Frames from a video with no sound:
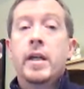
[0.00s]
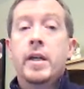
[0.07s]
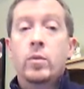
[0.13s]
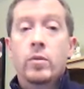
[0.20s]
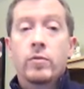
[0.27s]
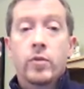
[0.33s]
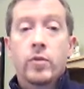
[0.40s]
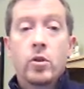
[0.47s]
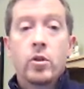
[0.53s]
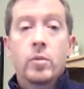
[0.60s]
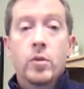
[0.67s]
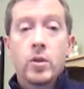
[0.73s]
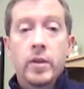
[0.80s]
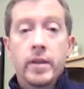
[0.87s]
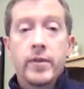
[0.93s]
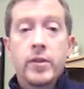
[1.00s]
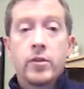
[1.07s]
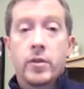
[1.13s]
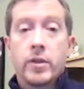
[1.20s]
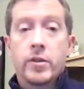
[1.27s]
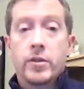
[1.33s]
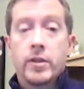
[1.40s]
A revocable living
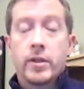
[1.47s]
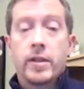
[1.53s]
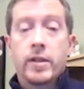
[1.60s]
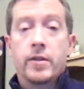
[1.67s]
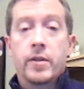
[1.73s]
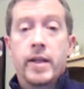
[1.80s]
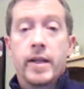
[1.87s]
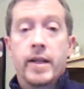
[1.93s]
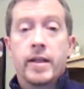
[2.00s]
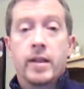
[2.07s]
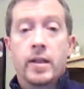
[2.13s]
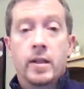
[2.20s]
trust, on the other hand,